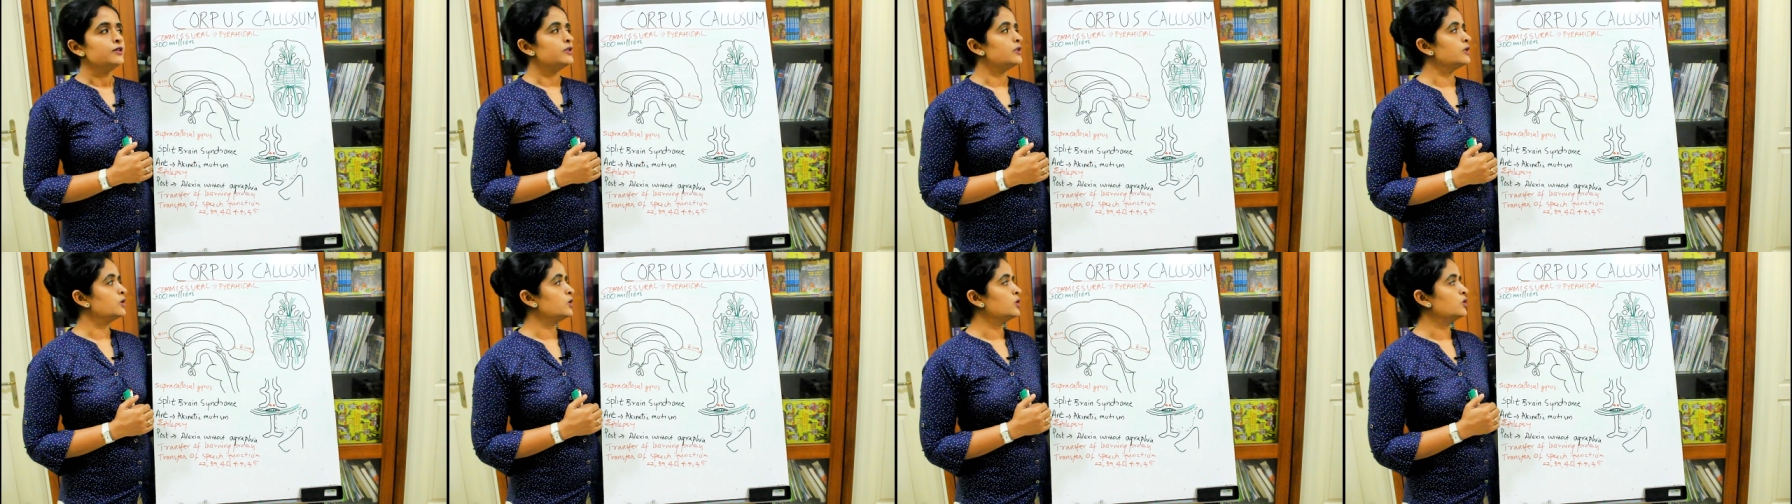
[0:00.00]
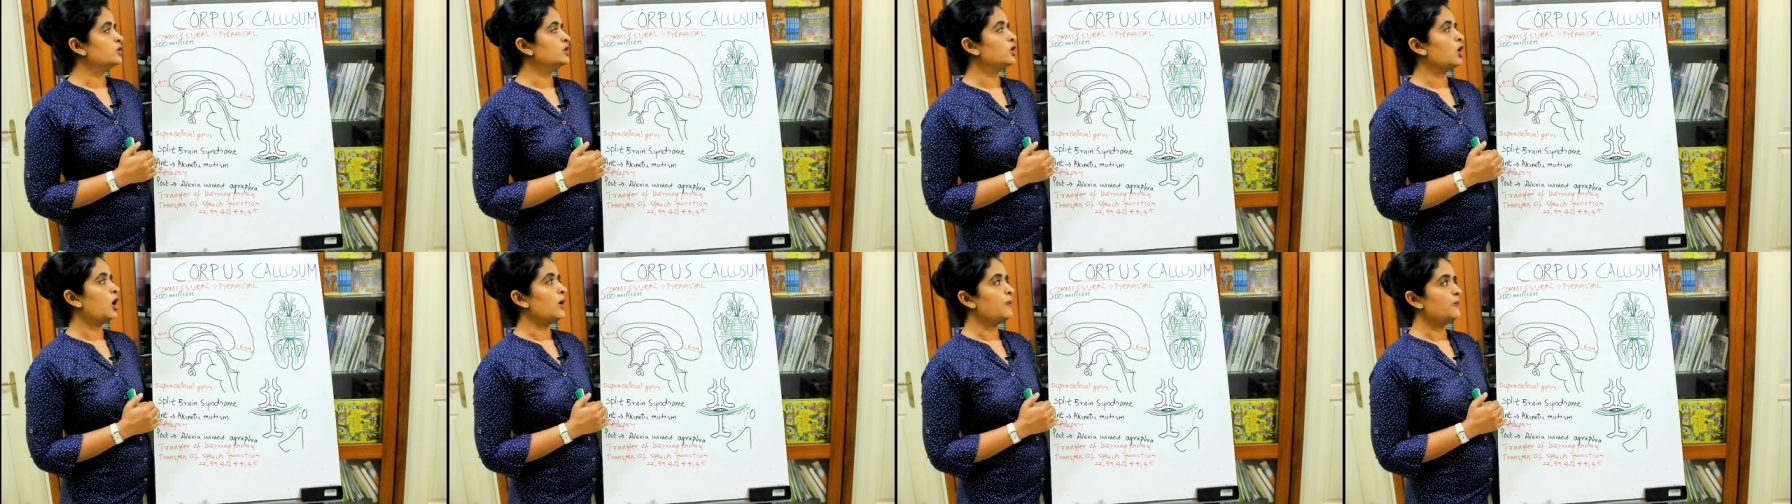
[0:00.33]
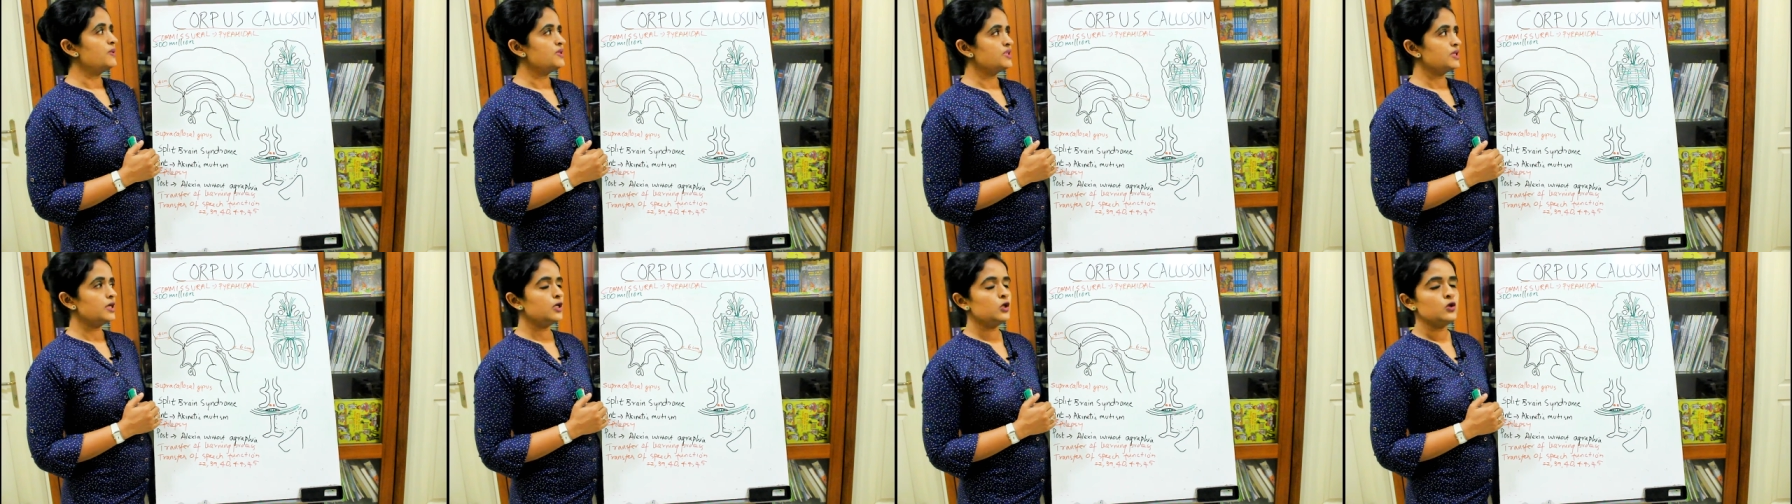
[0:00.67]
So the
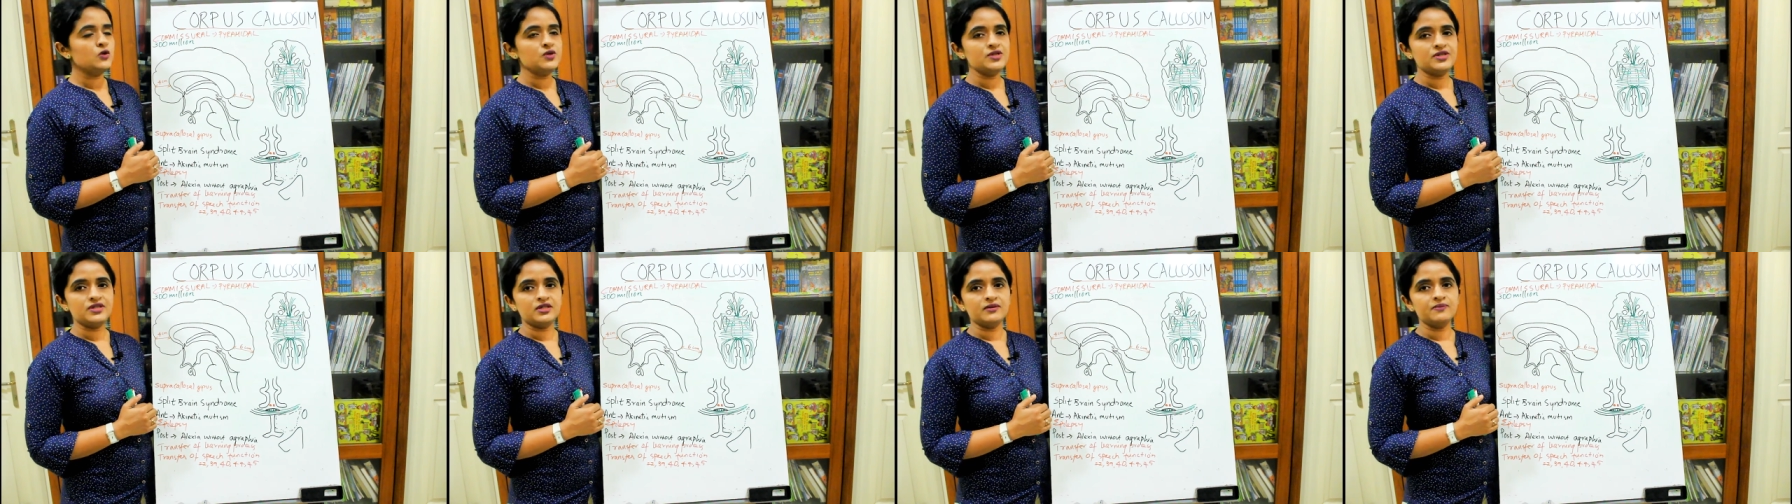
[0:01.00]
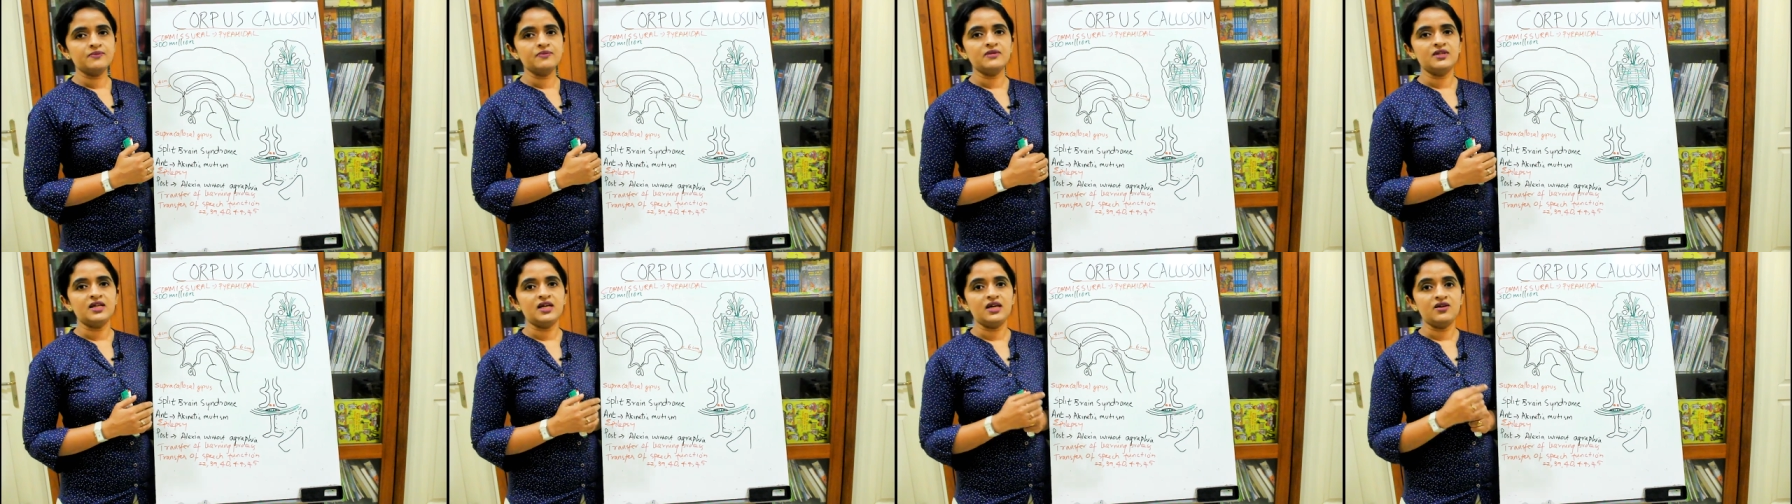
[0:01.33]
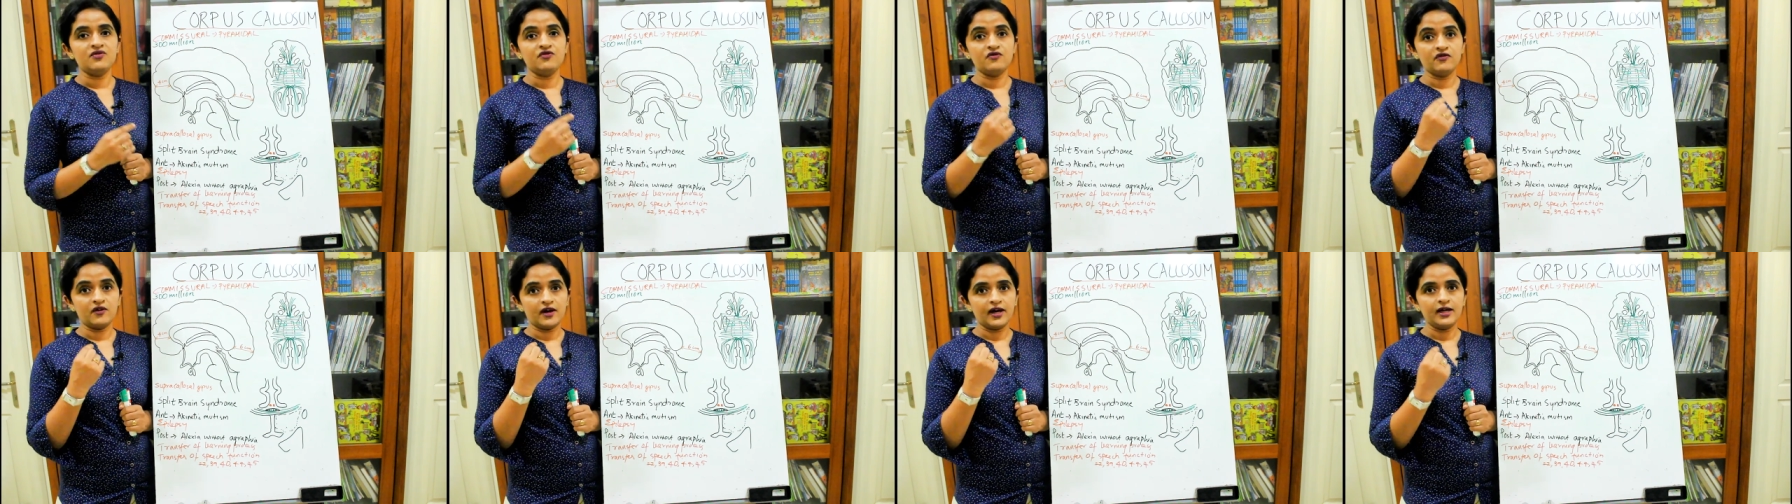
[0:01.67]
callosum,
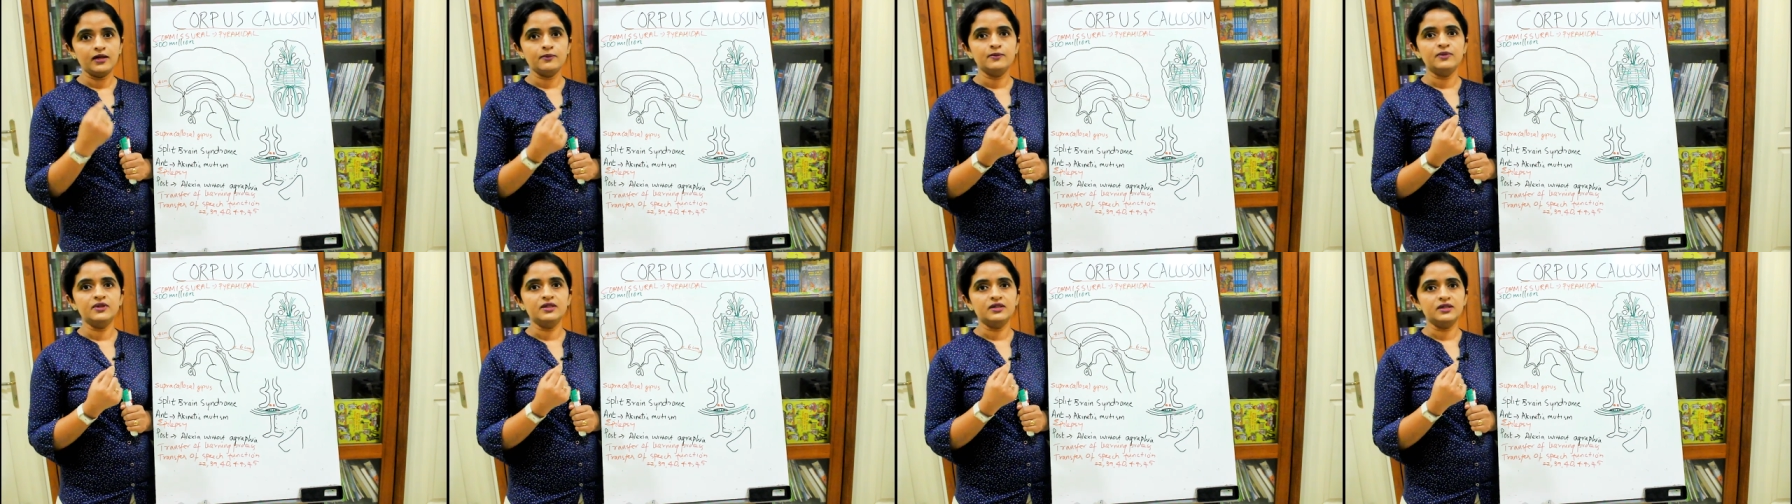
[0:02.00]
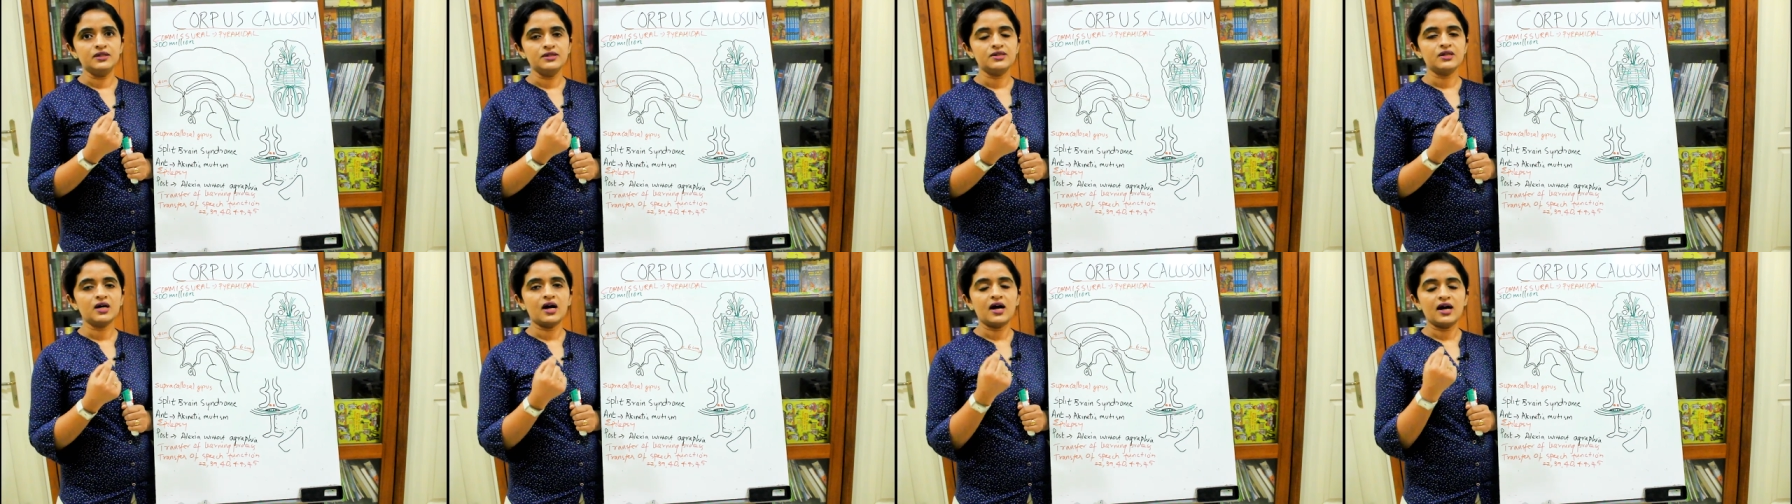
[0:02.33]
the fibers